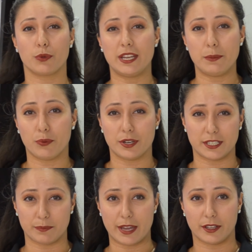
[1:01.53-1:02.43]
3D
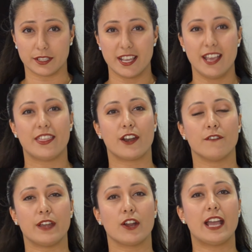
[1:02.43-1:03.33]
printed metals that are
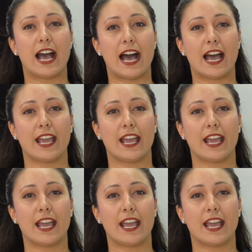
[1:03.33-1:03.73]
very high